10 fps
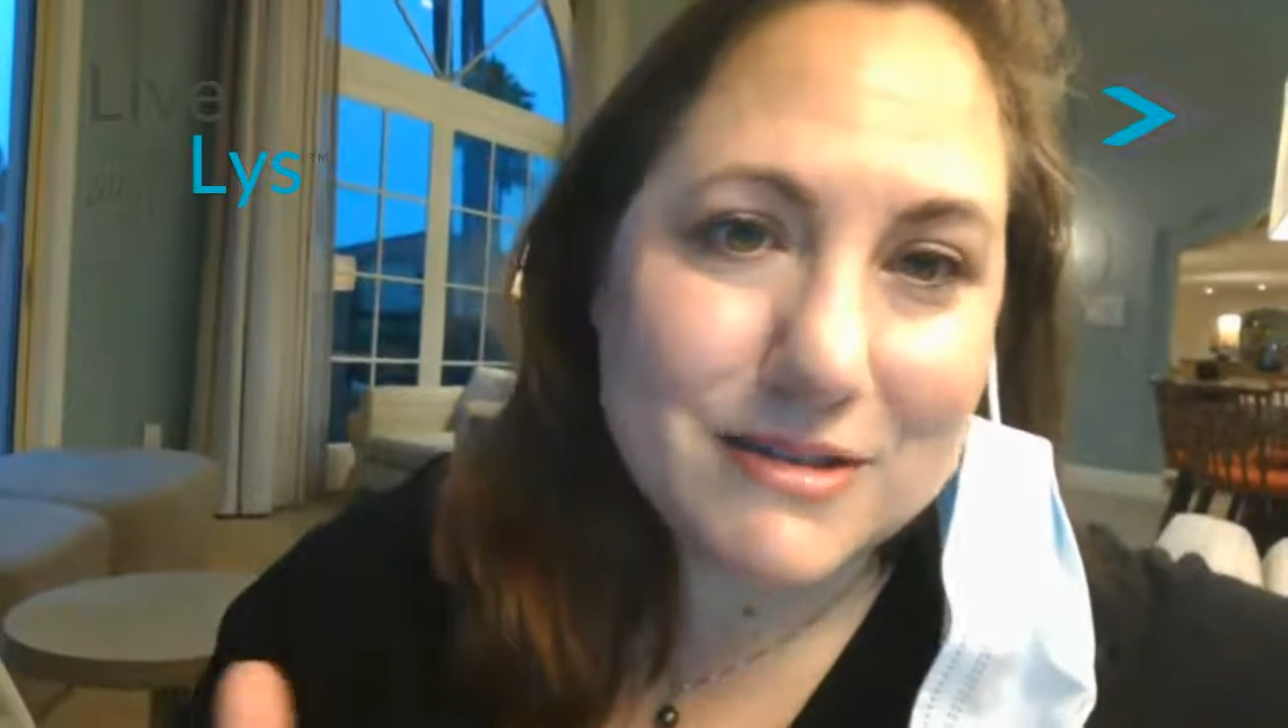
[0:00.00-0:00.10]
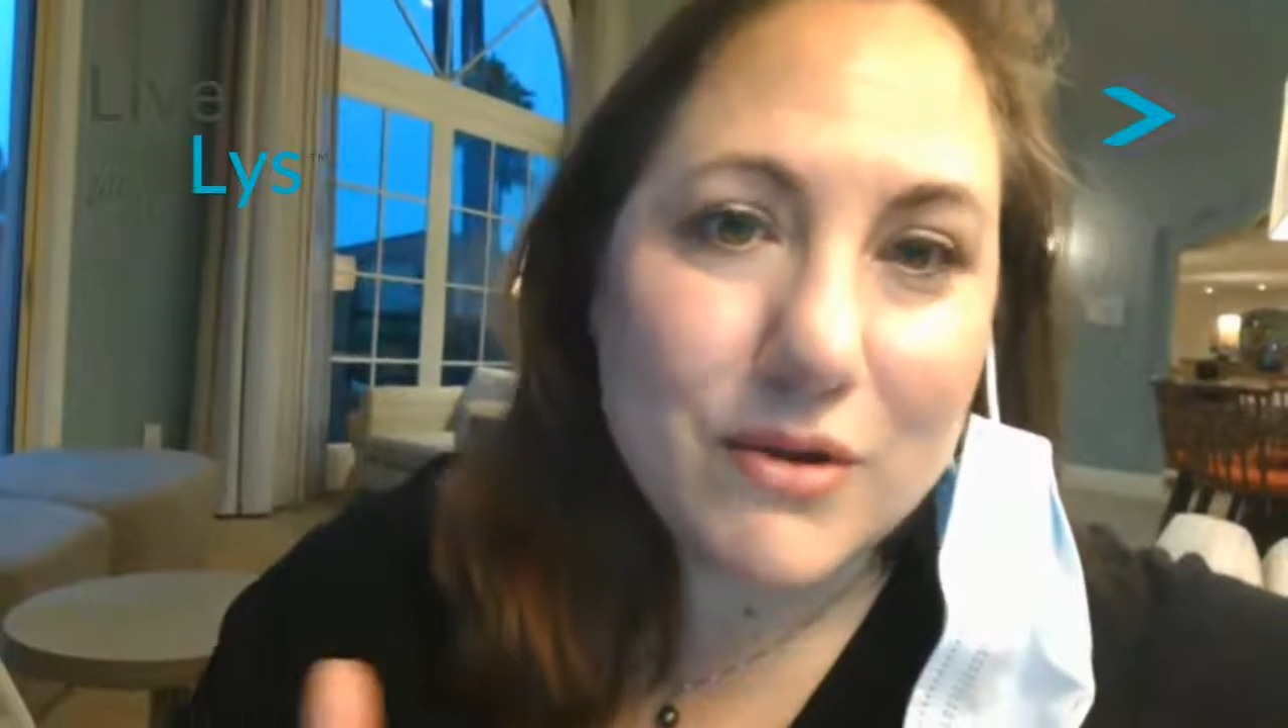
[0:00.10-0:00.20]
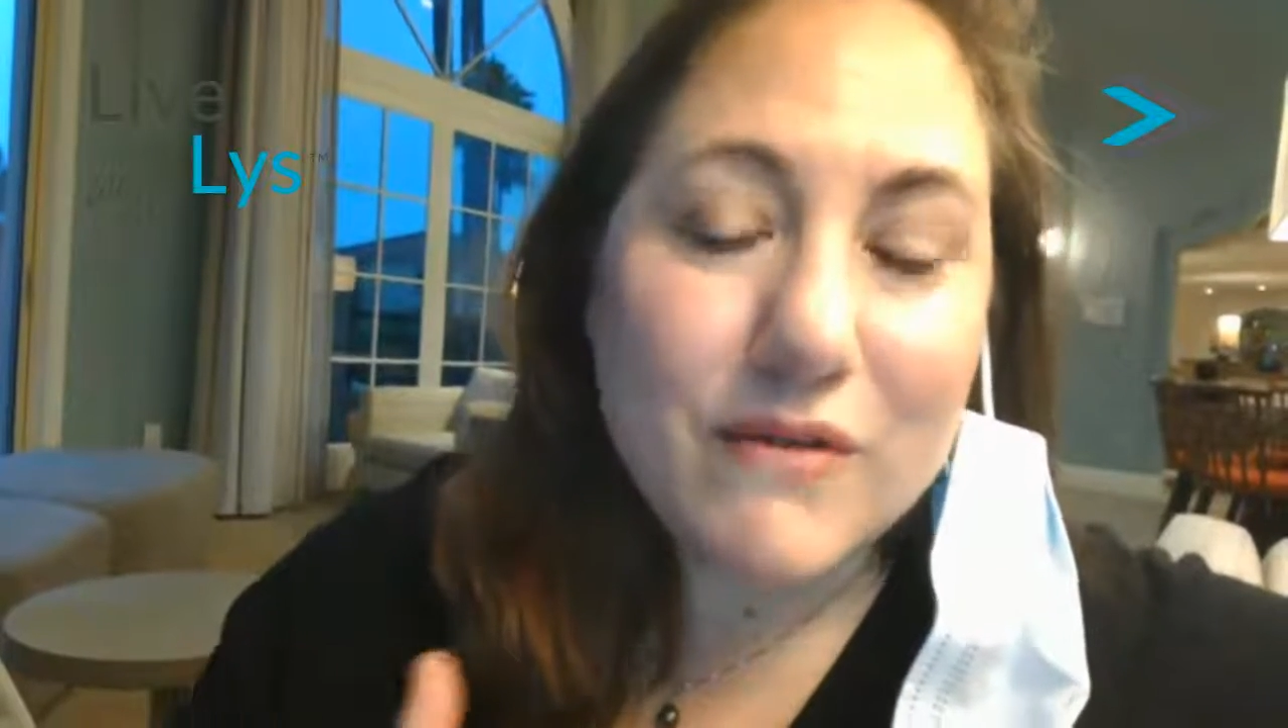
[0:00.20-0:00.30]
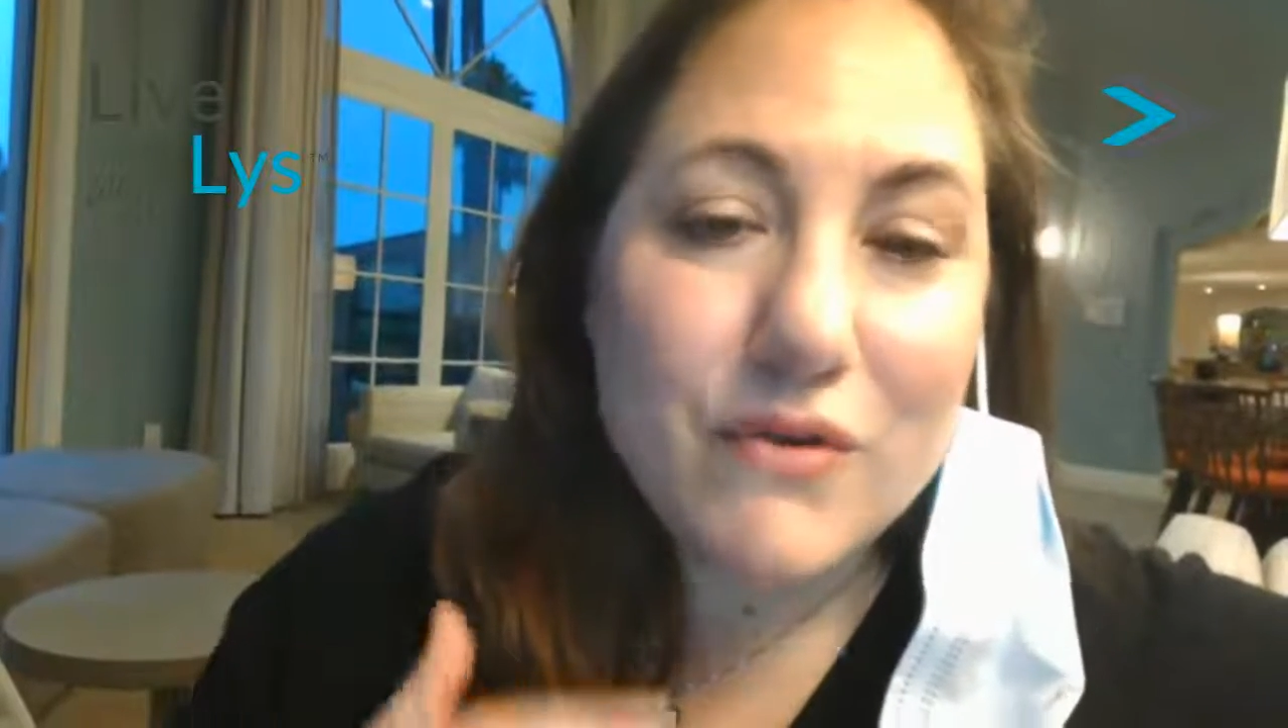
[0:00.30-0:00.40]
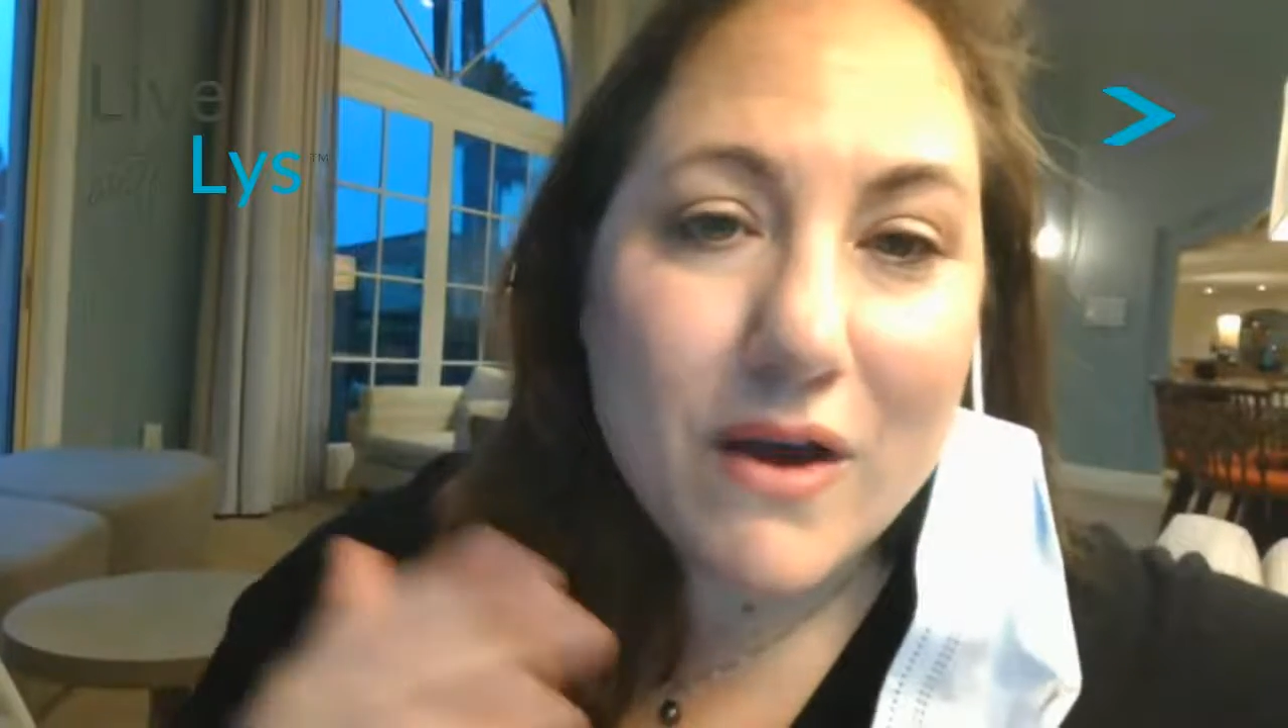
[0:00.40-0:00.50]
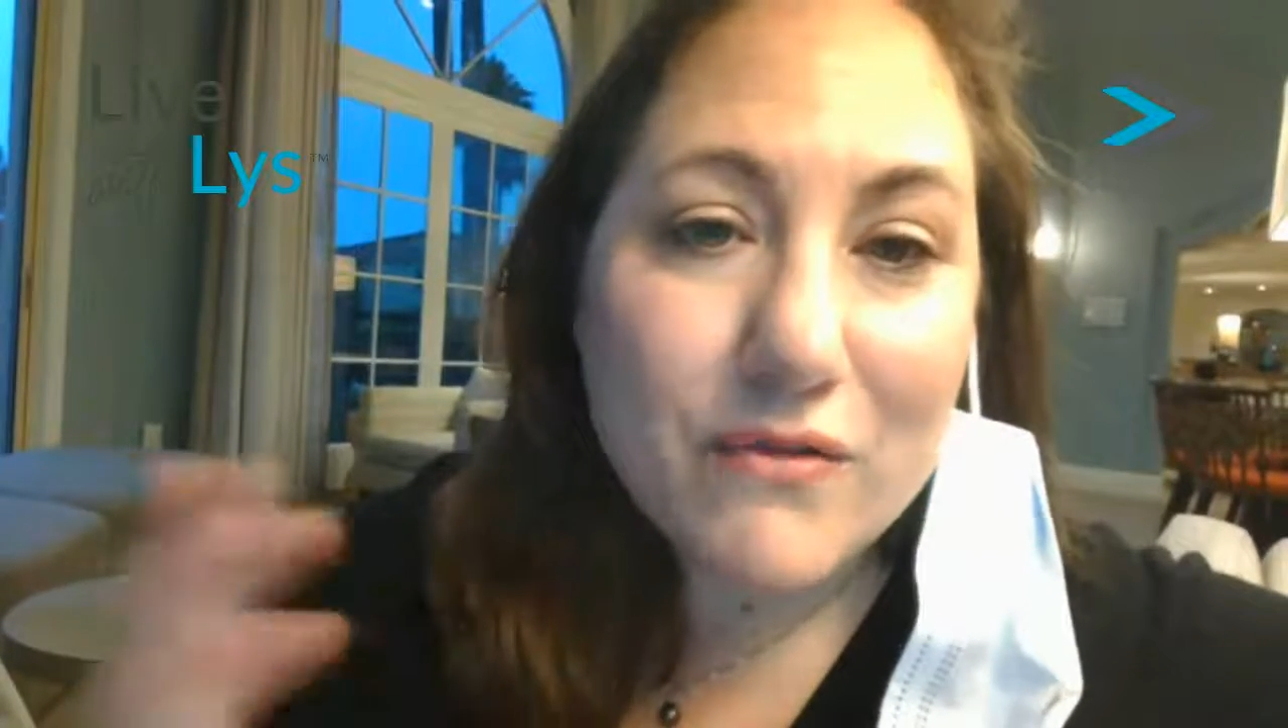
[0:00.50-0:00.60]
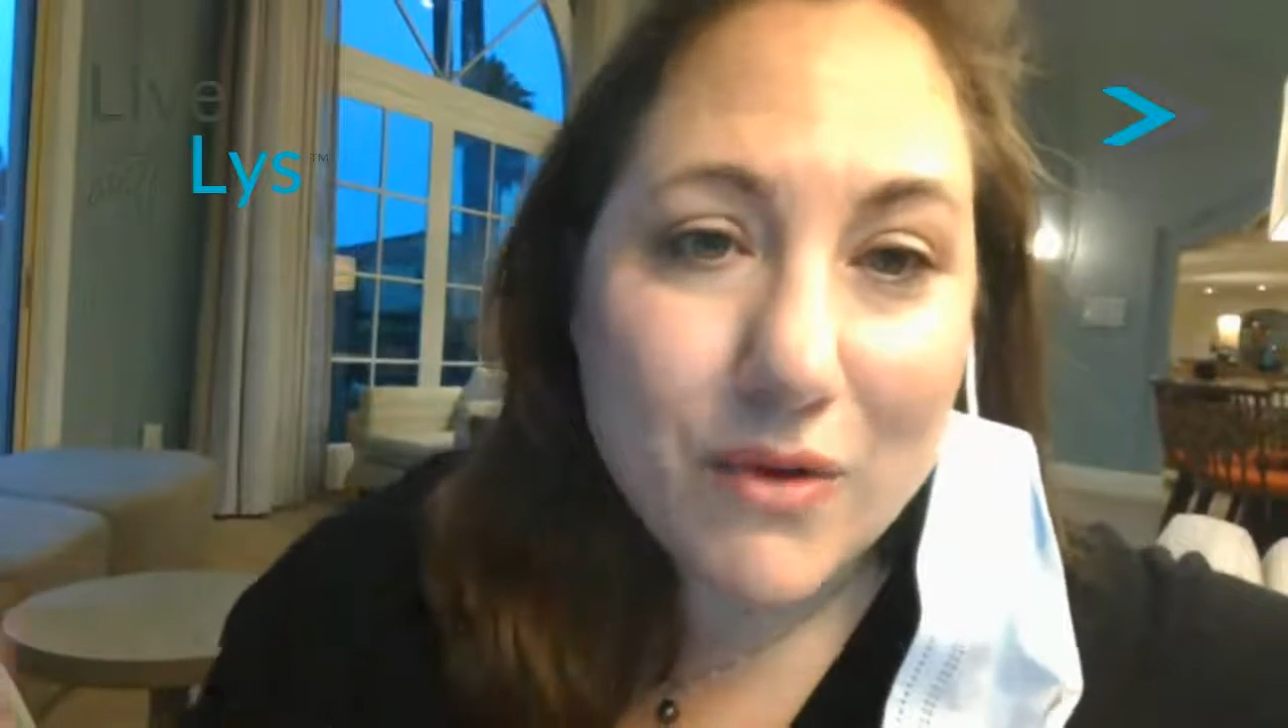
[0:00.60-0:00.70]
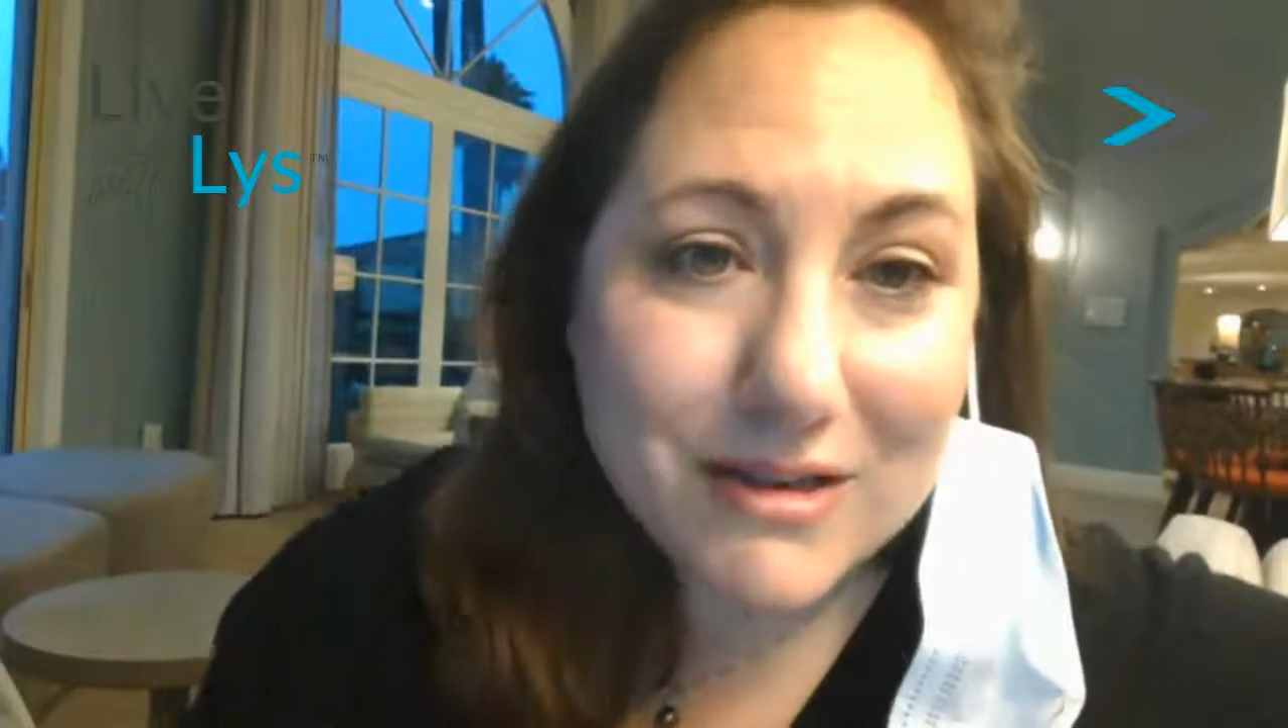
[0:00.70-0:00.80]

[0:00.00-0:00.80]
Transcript: So if you have